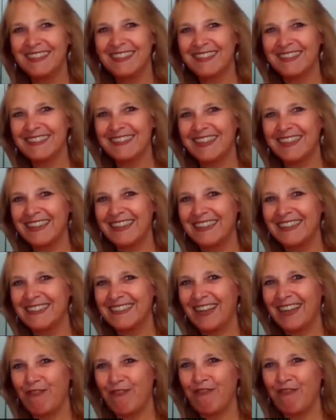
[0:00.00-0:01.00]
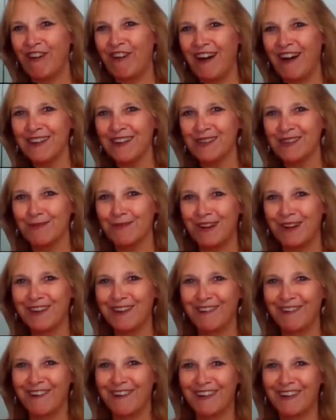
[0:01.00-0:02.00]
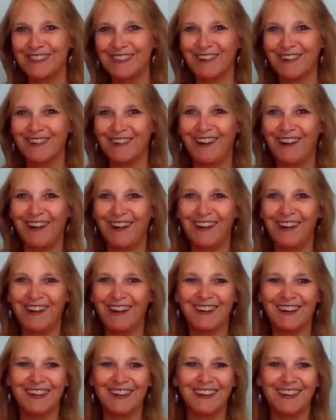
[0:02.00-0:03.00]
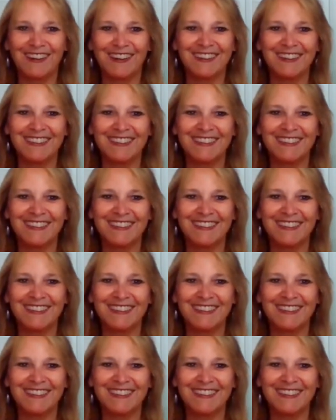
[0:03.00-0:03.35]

The other day I saw a fox walk across our yard.